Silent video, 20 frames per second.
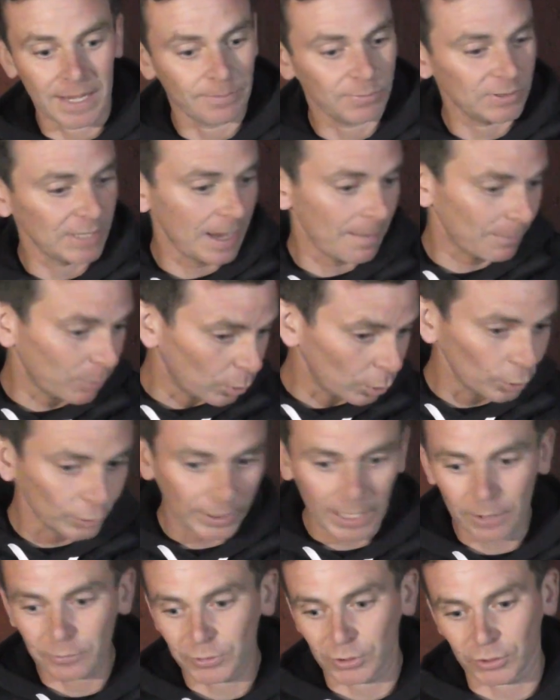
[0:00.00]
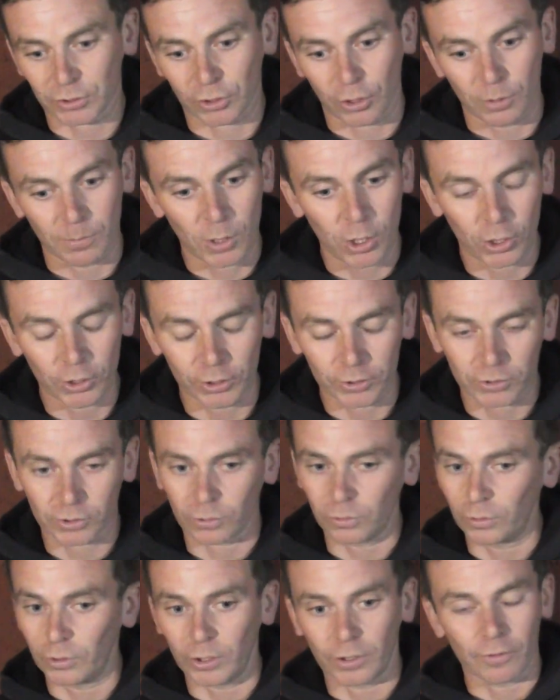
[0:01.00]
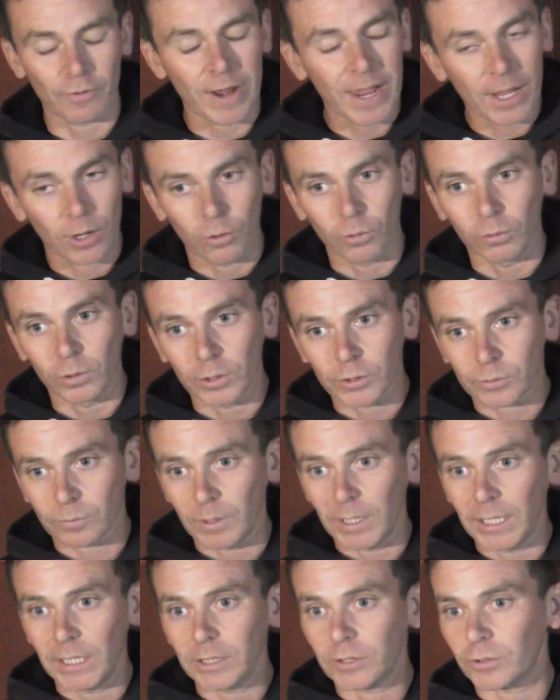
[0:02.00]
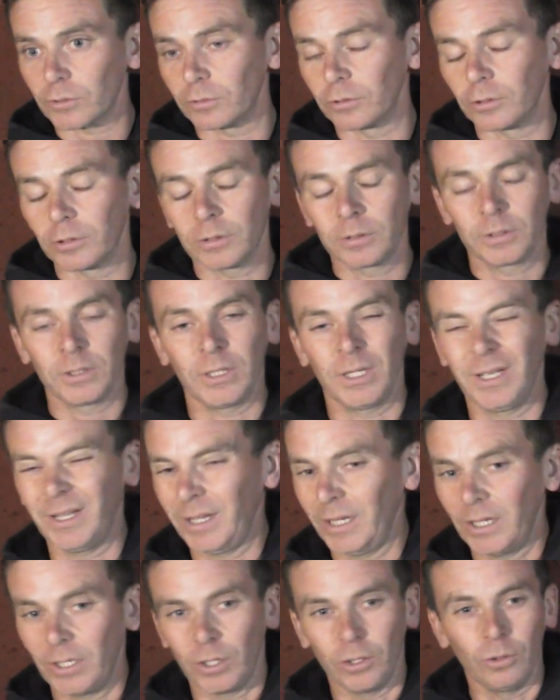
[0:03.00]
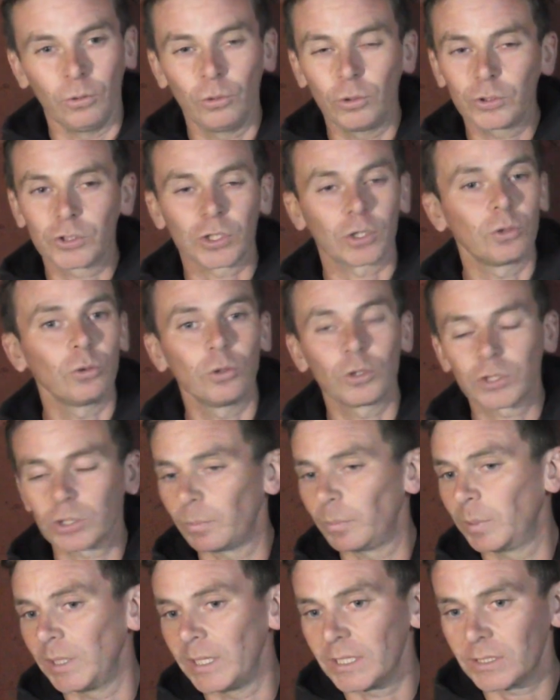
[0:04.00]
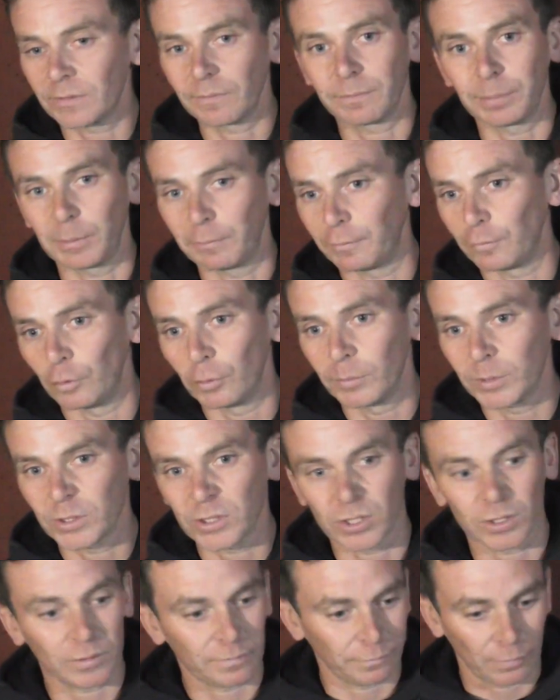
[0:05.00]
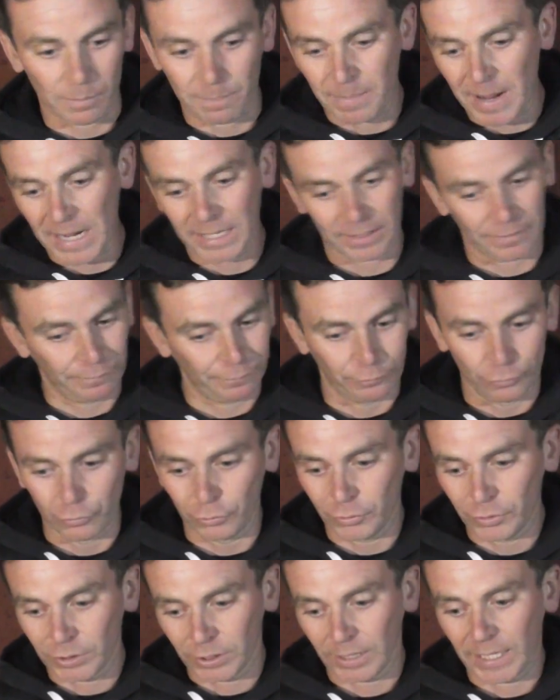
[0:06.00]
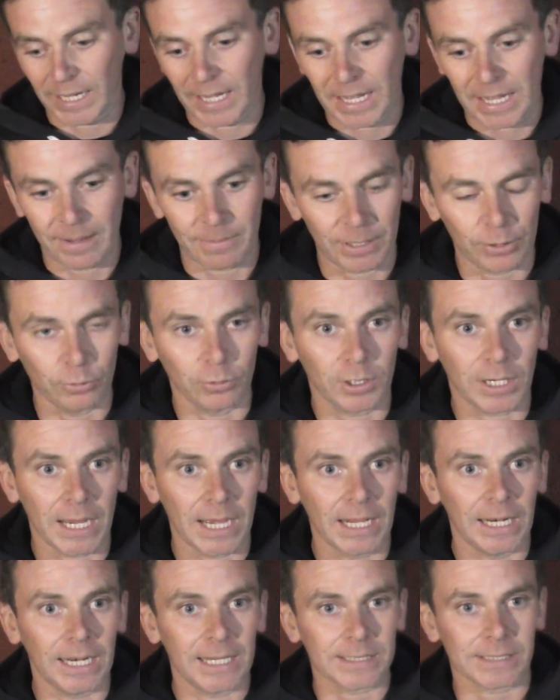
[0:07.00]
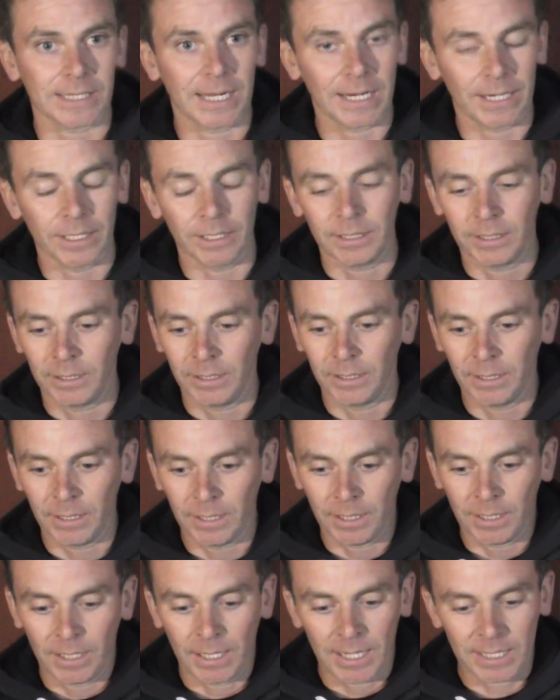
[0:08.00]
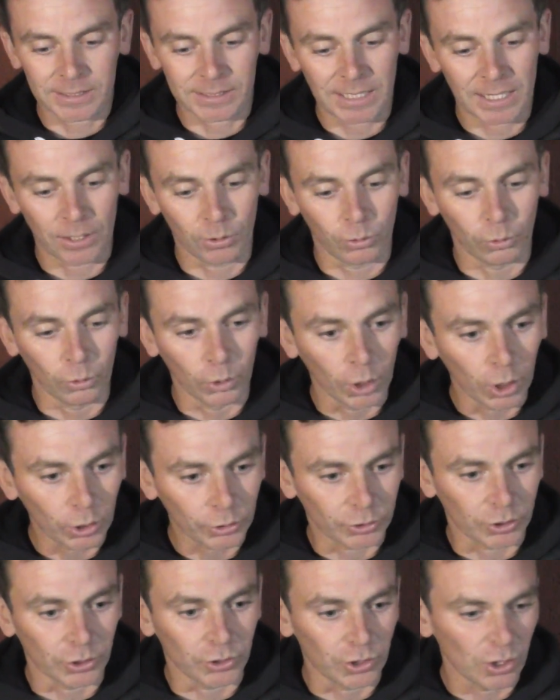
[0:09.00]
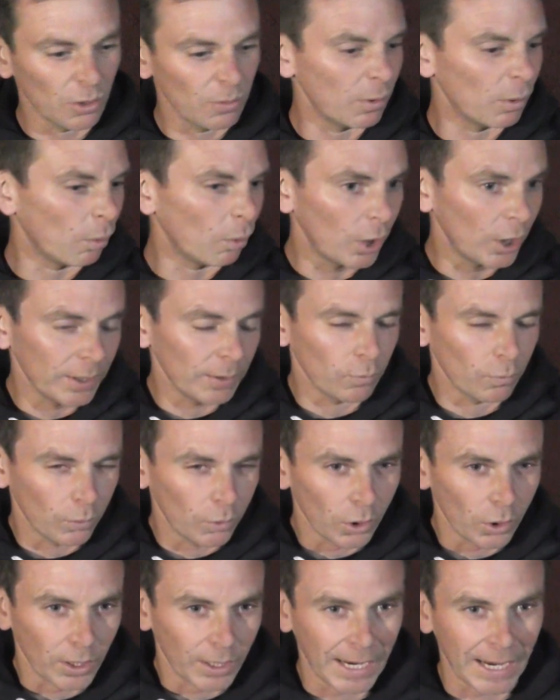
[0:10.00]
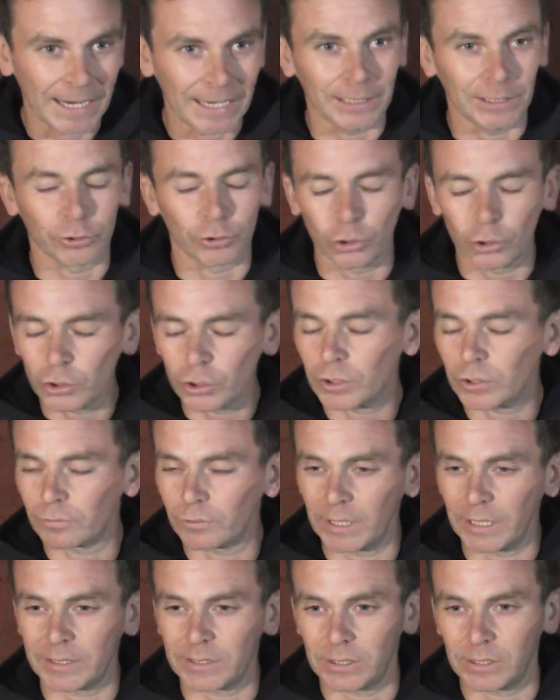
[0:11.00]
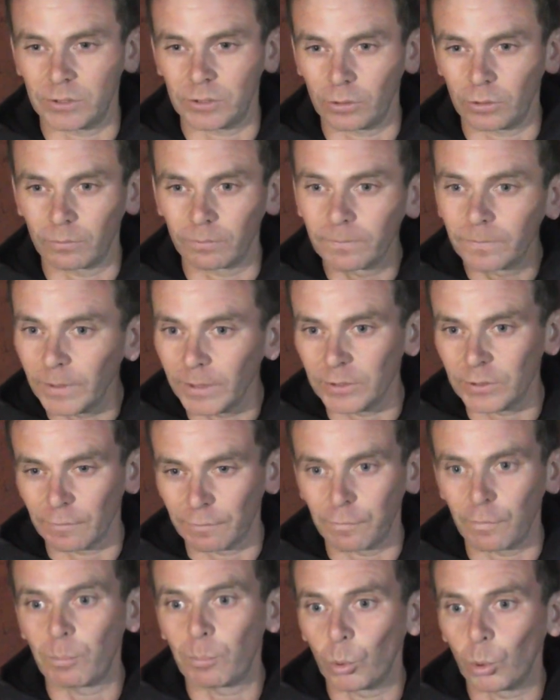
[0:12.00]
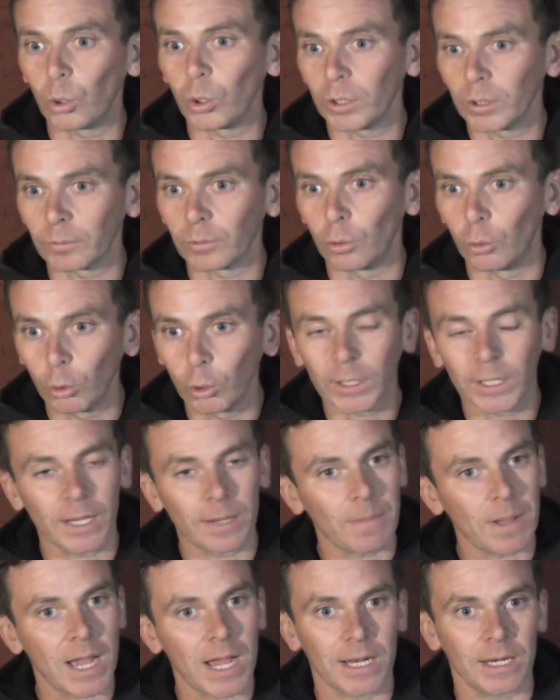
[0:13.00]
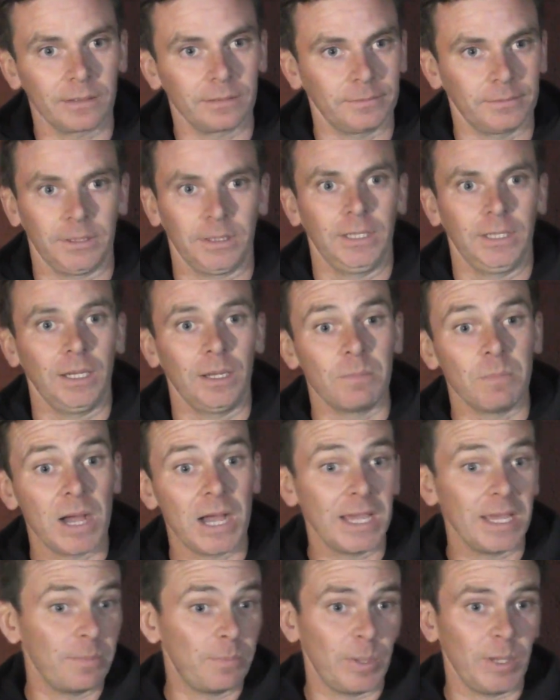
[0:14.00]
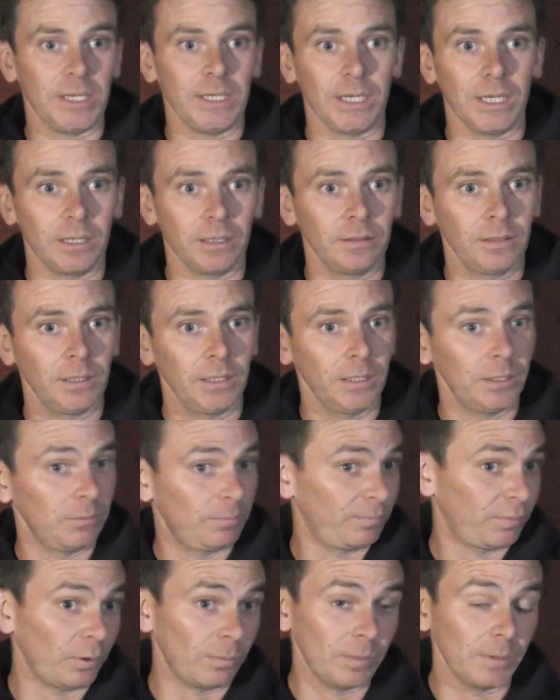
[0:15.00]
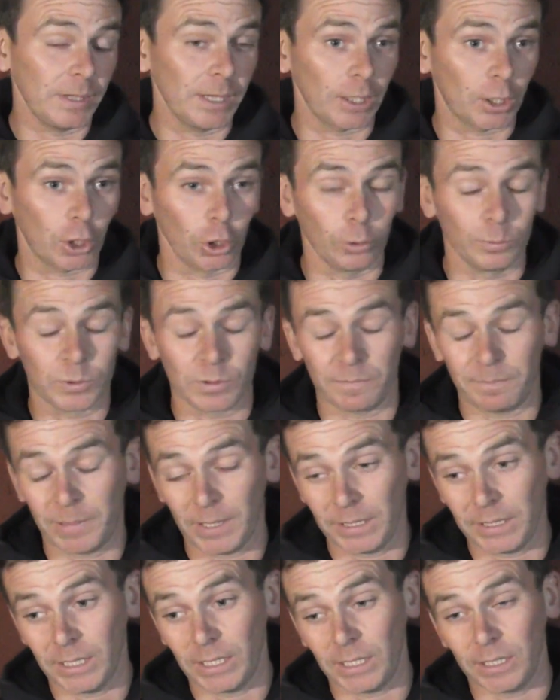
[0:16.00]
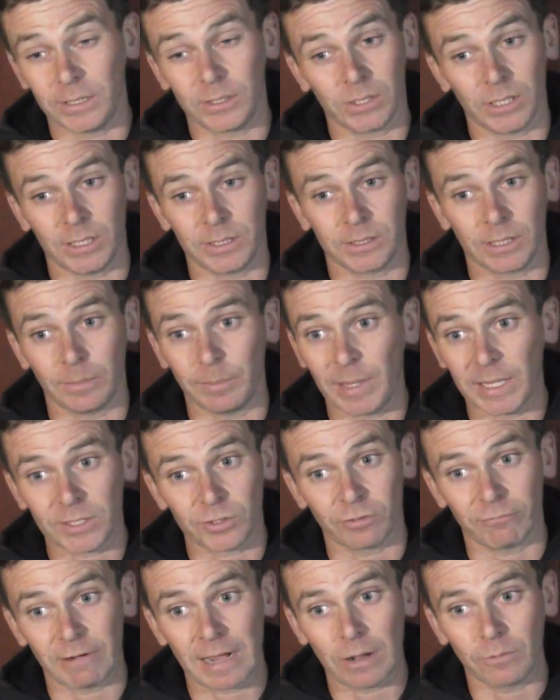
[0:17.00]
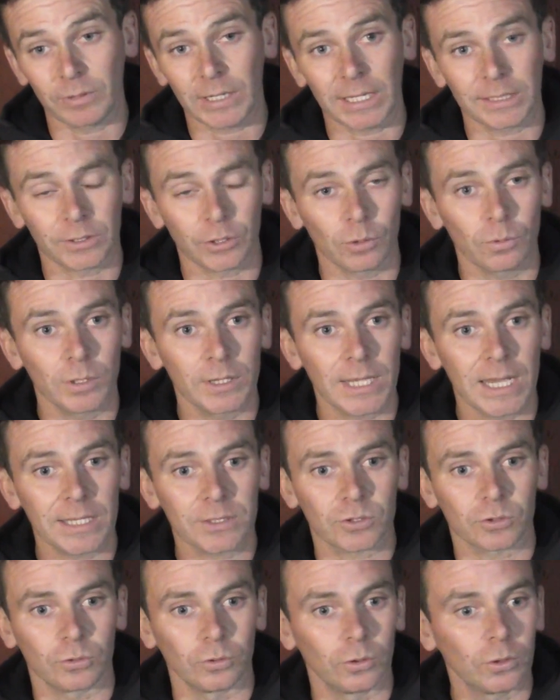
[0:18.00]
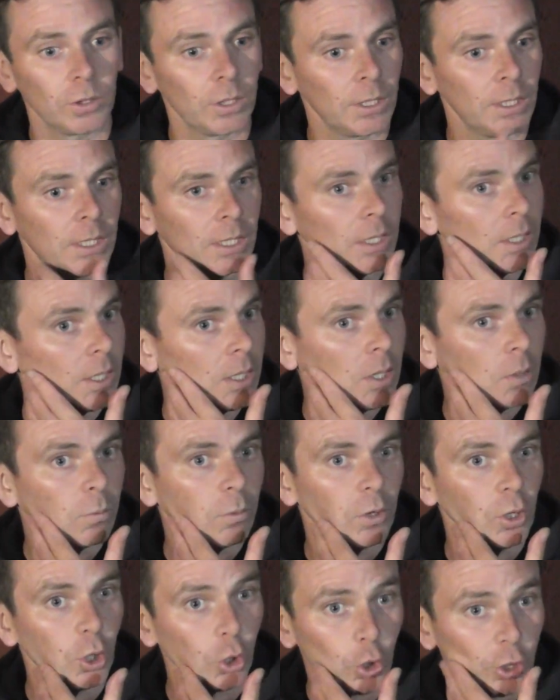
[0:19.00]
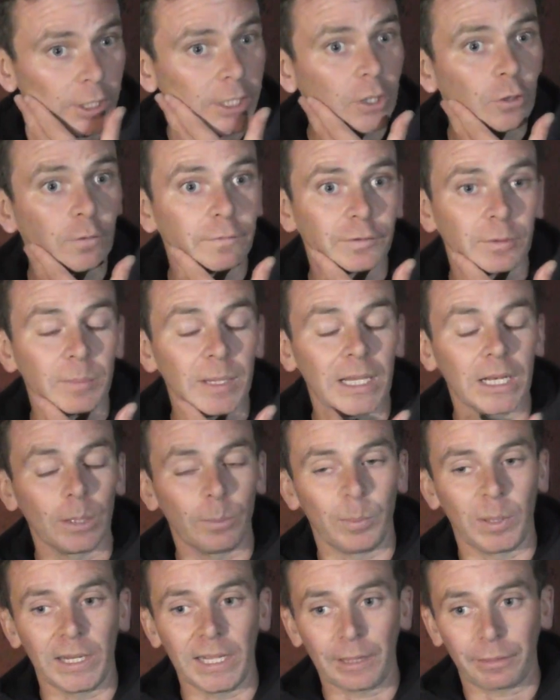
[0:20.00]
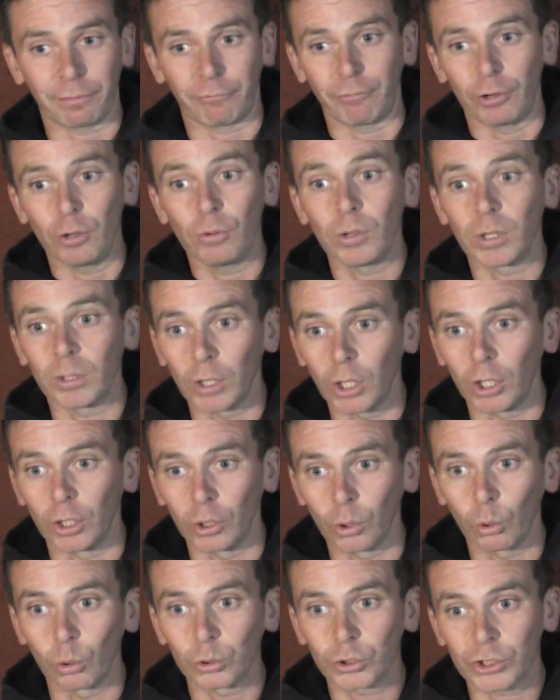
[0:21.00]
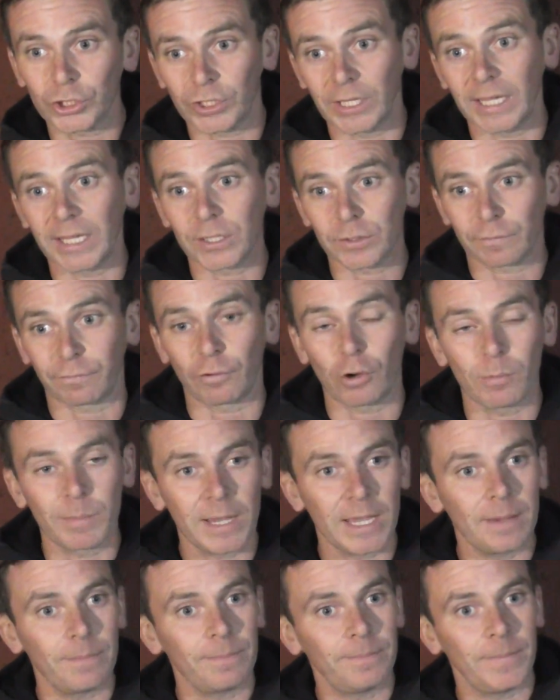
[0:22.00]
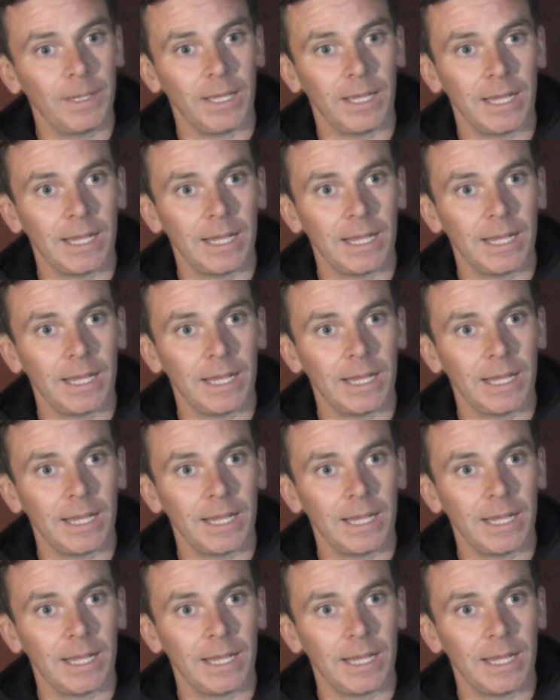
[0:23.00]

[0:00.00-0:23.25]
Sam Porthouse has come on and scored a great goal as well, so loads and loads of pleasing performances from back to front. I know Kyle hasn't had a whole lot to do, but what Kyle does is he's a footballing goalkeeper, and in my opinion, probably the club's opinion, he's the best around at doing that. So we're lucky enough to be able to play through and launch things from him.